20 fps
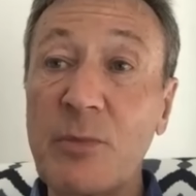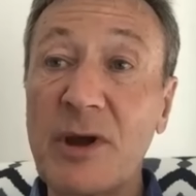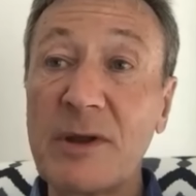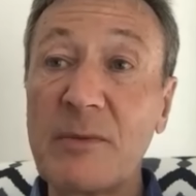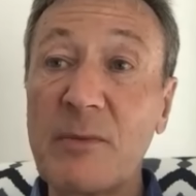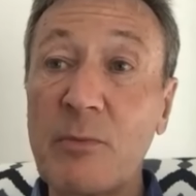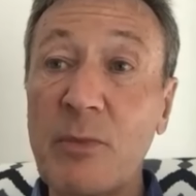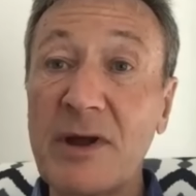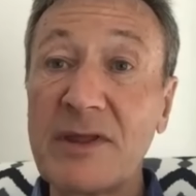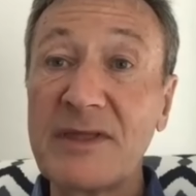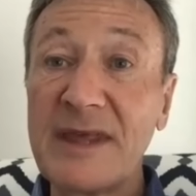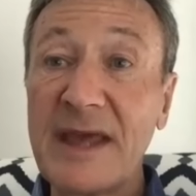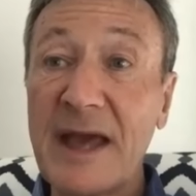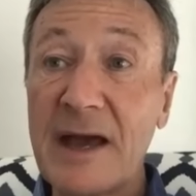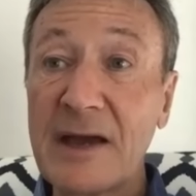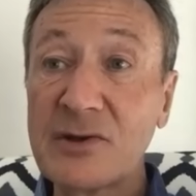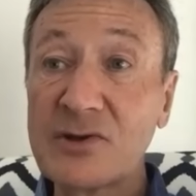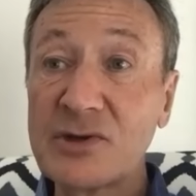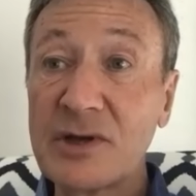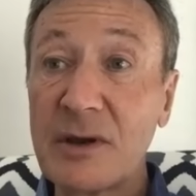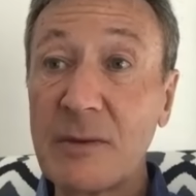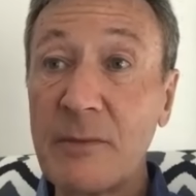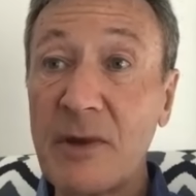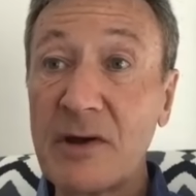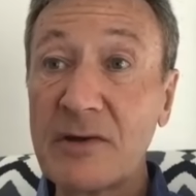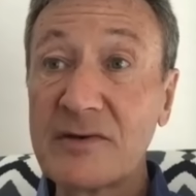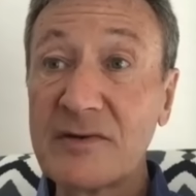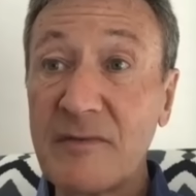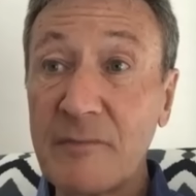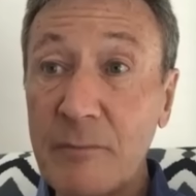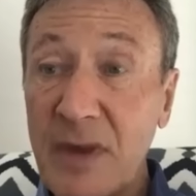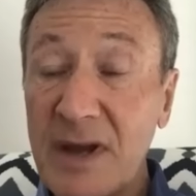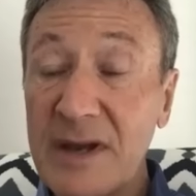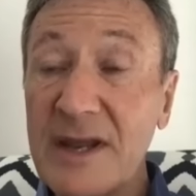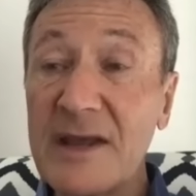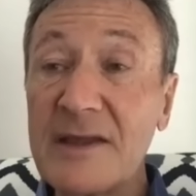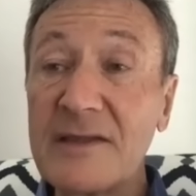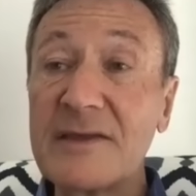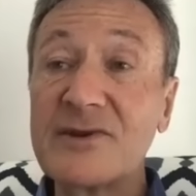but, but the actual amount of money